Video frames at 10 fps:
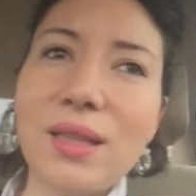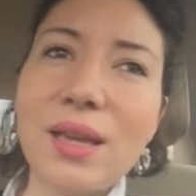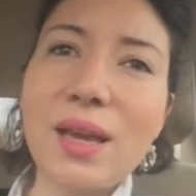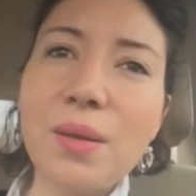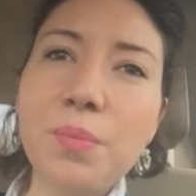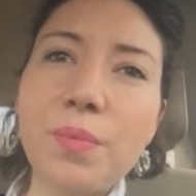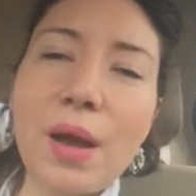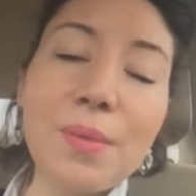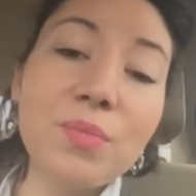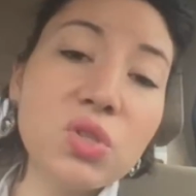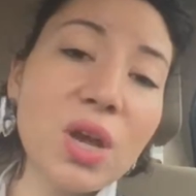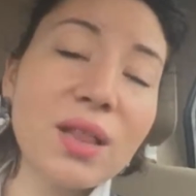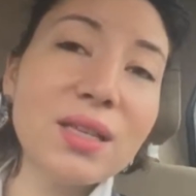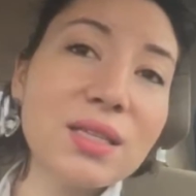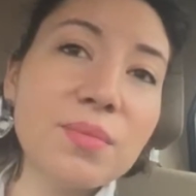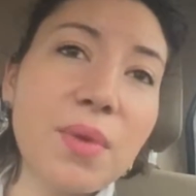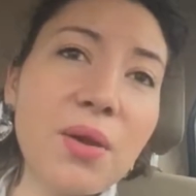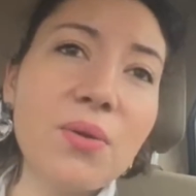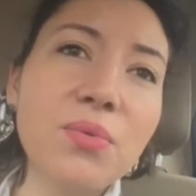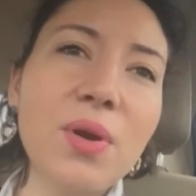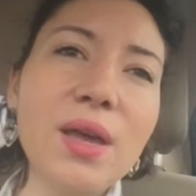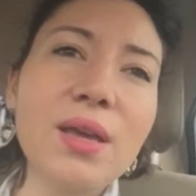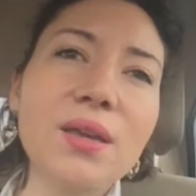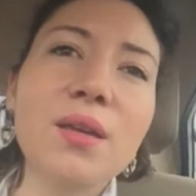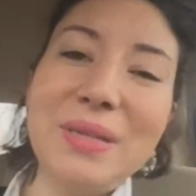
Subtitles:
Like I'm jealous in my own way,